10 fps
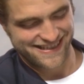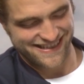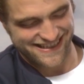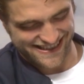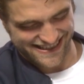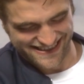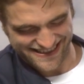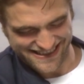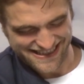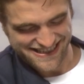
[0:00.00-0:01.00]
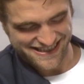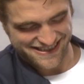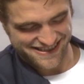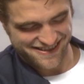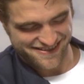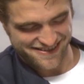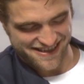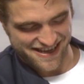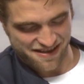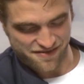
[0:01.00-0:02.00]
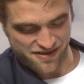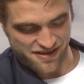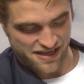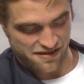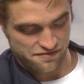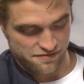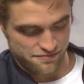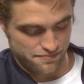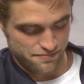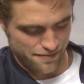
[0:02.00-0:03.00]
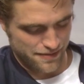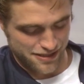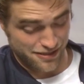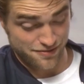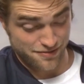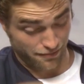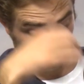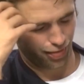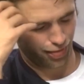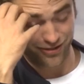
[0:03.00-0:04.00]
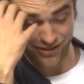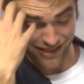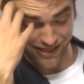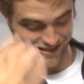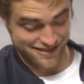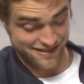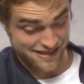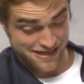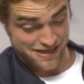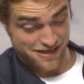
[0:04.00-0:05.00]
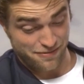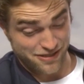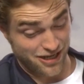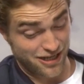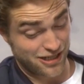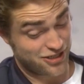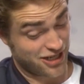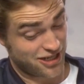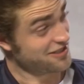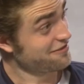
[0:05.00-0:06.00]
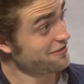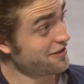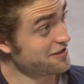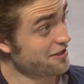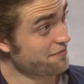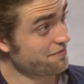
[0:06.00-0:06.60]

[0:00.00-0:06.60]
Do you ever have barbecues? Jesus, with Kylie and Jason if they're in town?